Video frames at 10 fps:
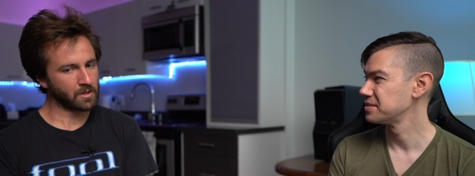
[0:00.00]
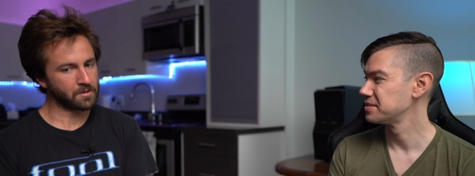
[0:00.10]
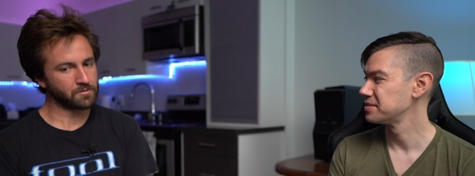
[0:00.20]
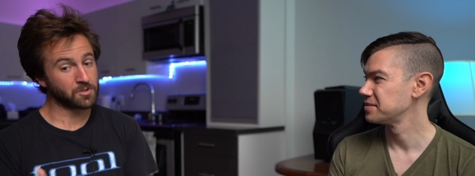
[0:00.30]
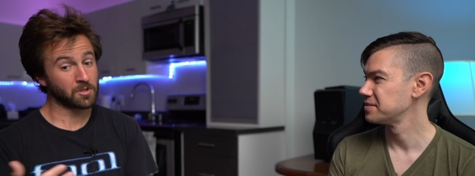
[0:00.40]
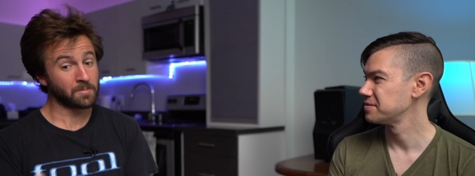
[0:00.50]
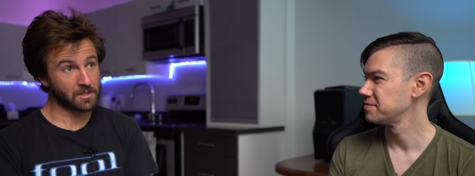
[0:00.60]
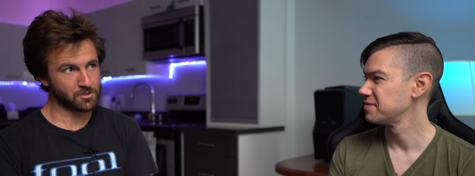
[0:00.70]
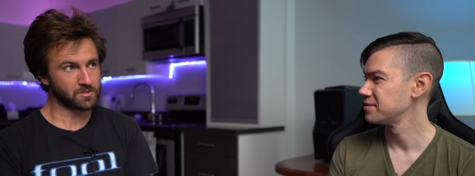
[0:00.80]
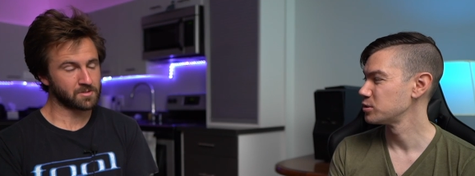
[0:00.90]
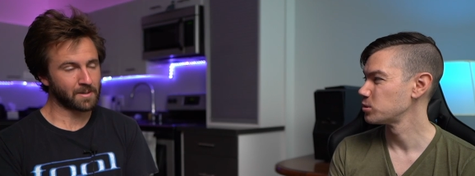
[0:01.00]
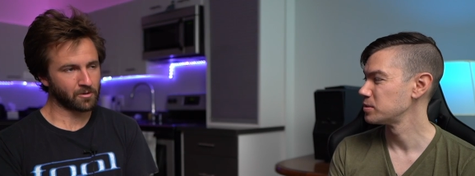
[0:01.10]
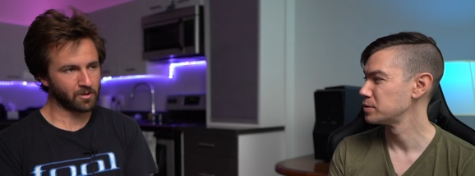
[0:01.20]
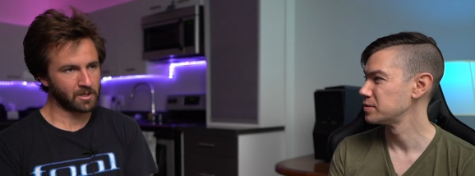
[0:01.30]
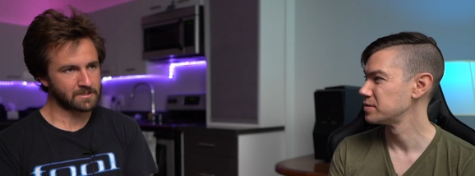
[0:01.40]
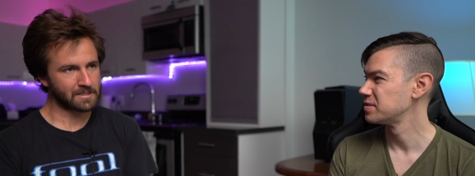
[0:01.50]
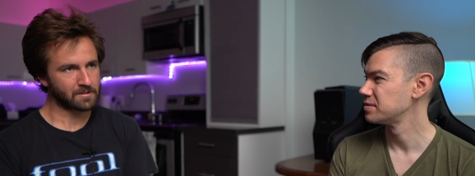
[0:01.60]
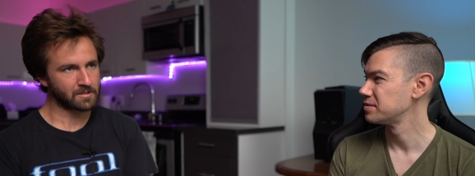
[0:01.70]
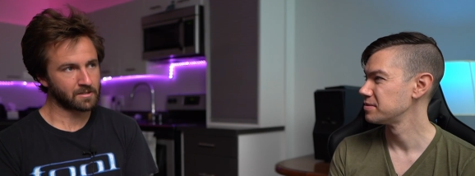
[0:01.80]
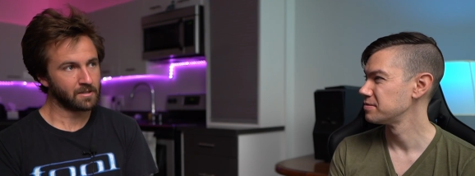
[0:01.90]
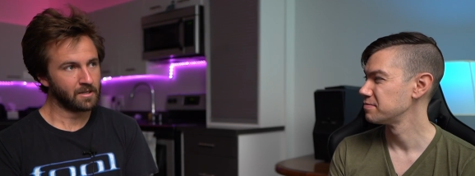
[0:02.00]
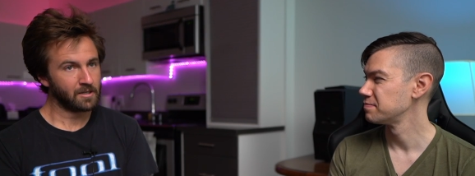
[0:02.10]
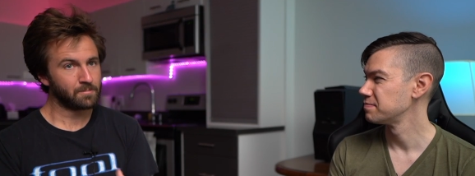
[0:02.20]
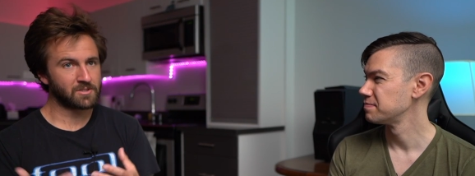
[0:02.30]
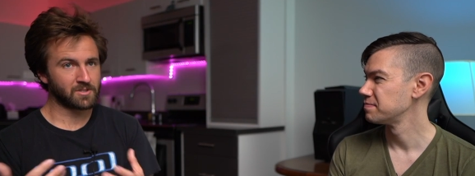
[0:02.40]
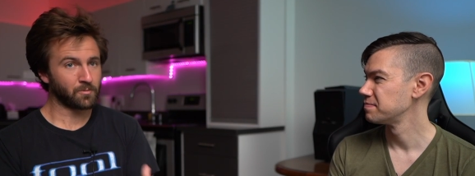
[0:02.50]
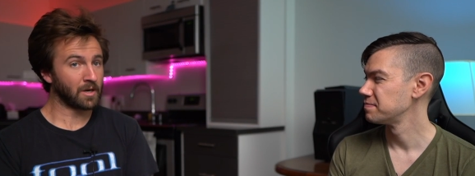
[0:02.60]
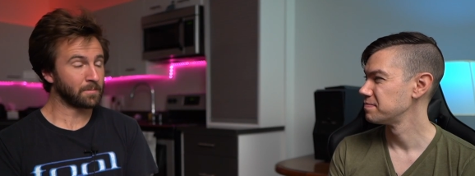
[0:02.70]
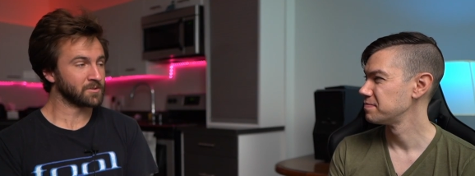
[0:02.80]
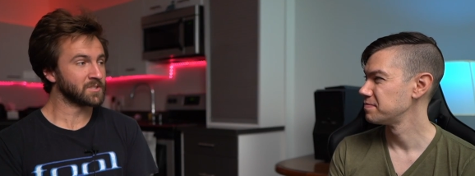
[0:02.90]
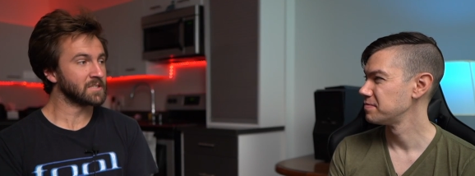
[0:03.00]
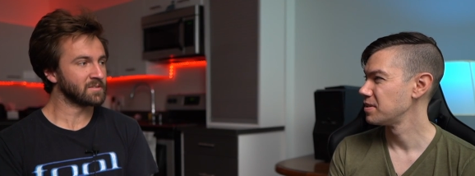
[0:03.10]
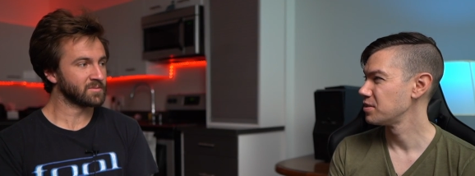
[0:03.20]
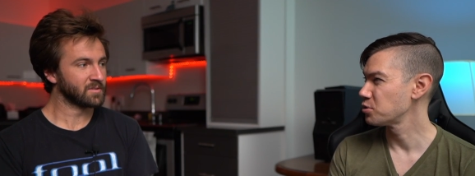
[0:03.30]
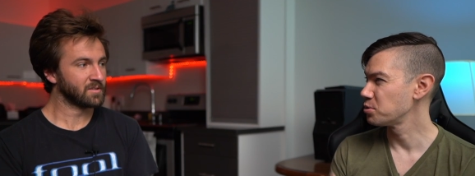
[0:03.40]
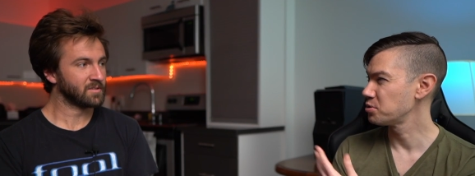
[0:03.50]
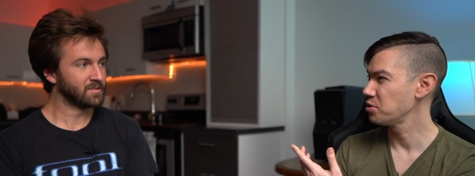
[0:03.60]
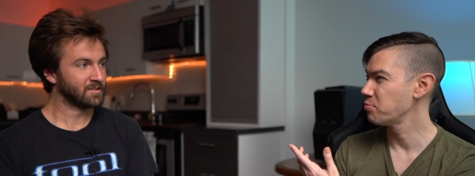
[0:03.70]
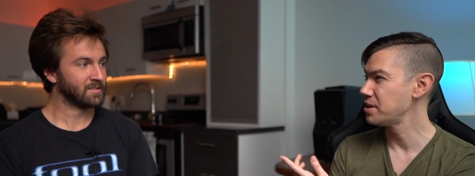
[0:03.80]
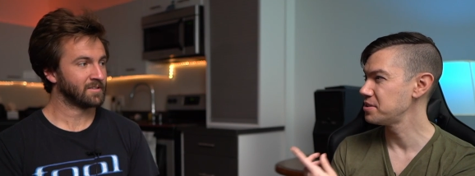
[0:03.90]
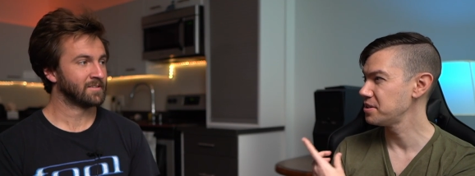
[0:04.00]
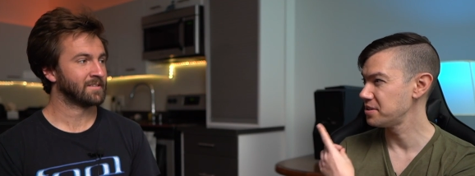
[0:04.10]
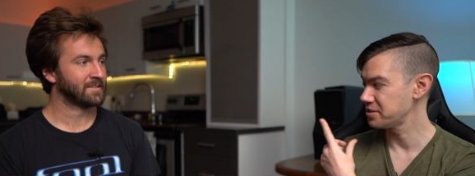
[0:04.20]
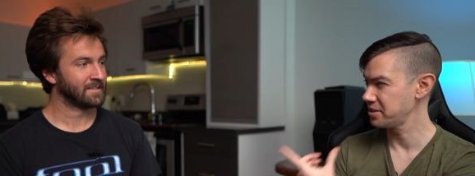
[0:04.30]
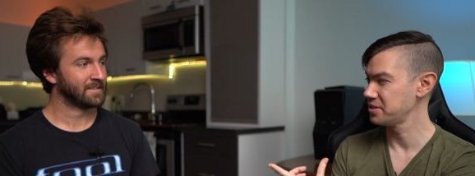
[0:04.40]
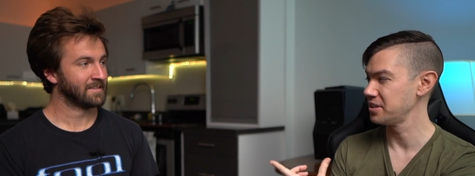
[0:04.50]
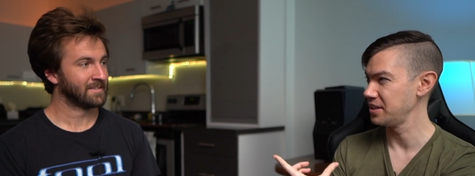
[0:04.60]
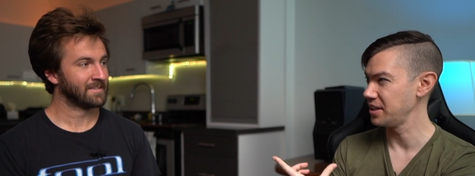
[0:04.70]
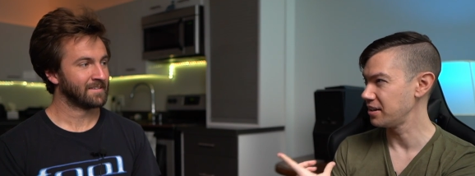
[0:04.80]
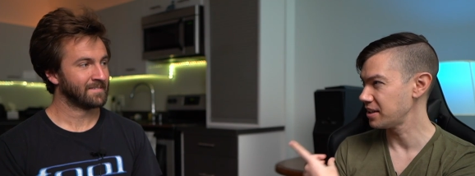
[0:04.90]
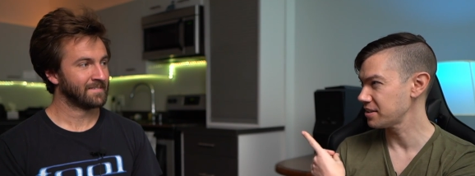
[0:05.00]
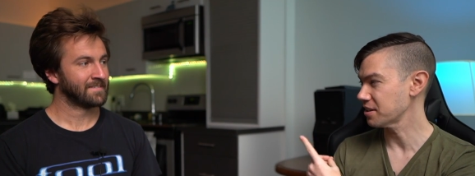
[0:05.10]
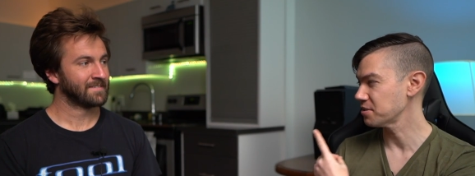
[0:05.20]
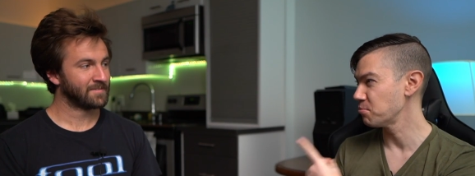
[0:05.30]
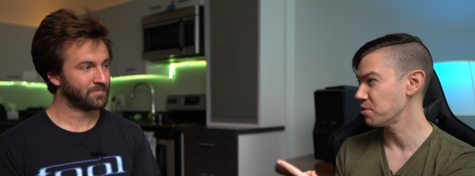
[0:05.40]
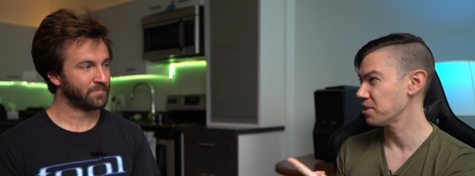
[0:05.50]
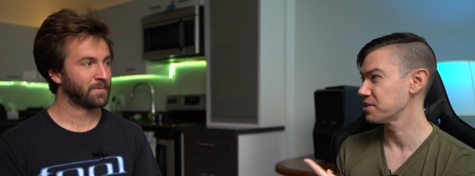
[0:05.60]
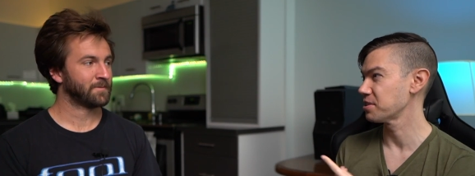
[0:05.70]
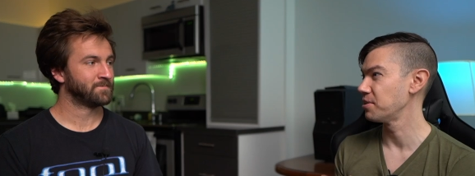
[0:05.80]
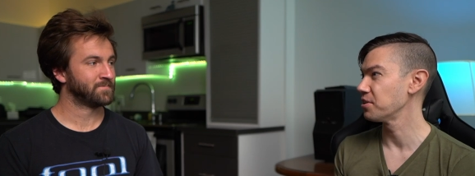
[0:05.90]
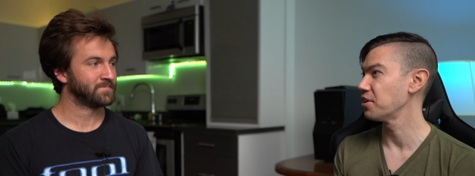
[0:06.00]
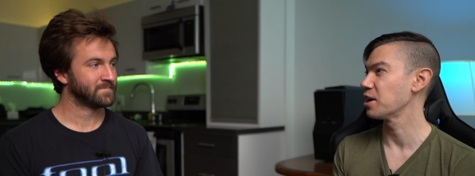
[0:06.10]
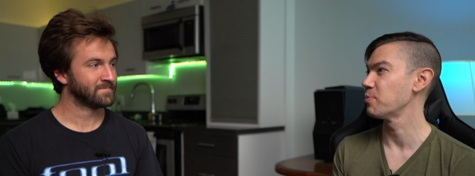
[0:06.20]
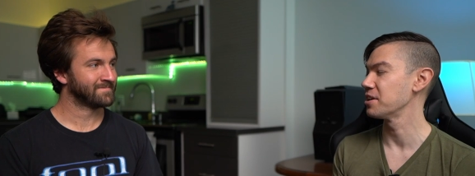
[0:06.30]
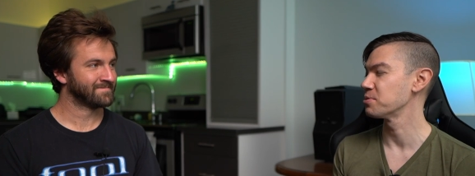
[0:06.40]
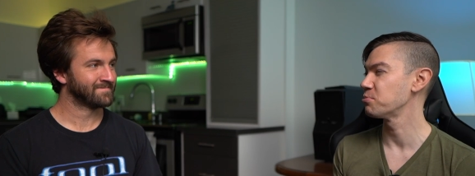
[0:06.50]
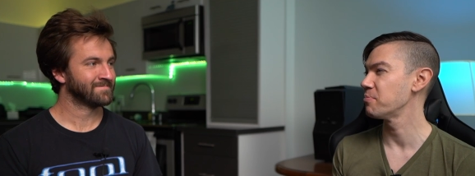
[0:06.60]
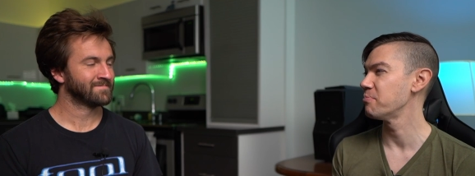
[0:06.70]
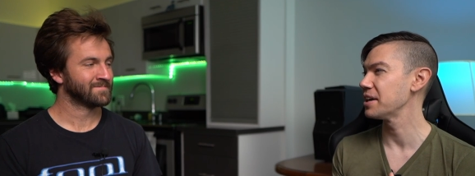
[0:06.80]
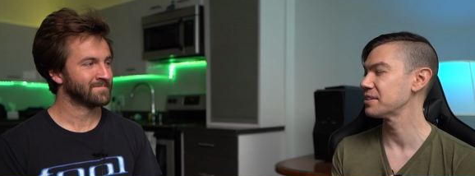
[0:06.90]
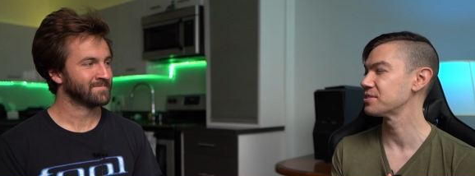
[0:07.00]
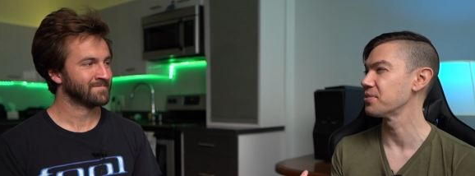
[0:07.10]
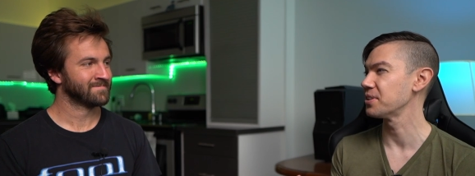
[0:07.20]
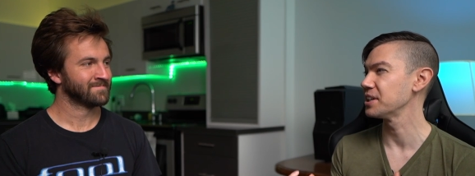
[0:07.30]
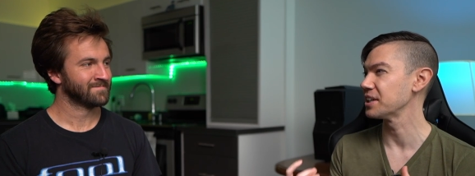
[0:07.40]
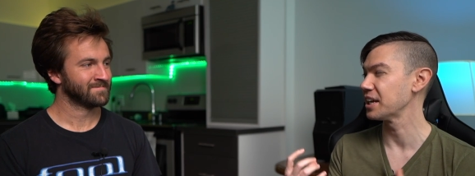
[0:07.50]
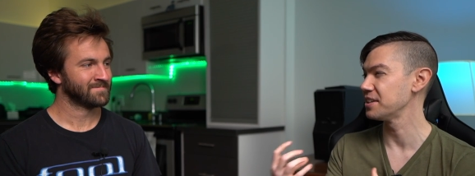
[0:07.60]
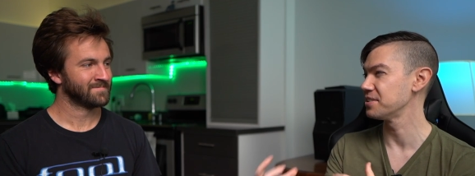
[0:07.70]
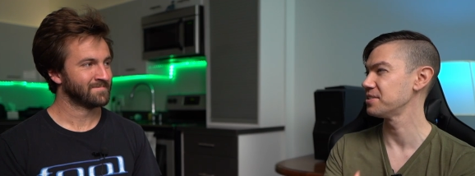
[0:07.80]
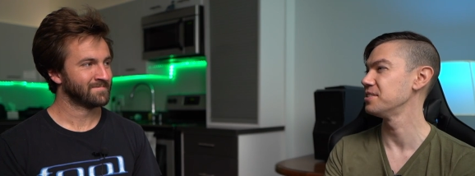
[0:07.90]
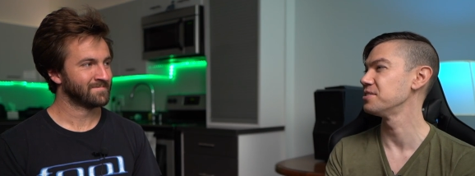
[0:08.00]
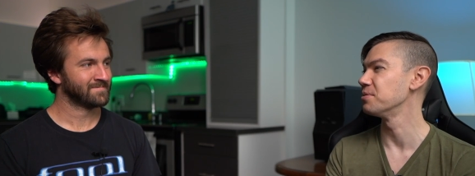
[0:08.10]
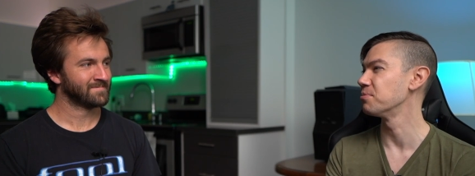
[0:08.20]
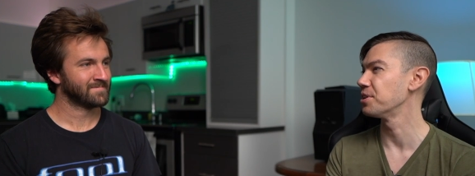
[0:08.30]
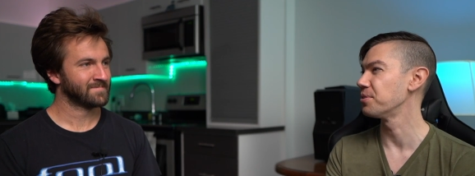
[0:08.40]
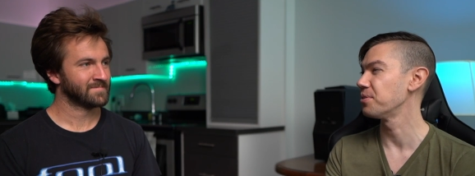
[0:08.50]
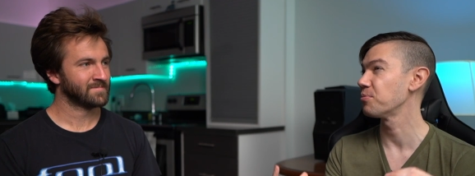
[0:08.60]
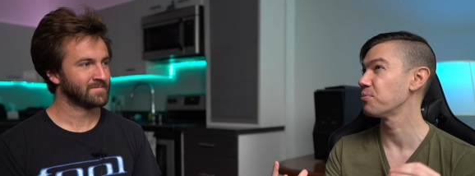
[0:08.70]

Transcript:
Speaker 1: and determinations about causality based on what I perceive.
Speaker 2: So, so you mentioned decision in there, and that's actually one of the things I want to talk about is what makes something a decision. What,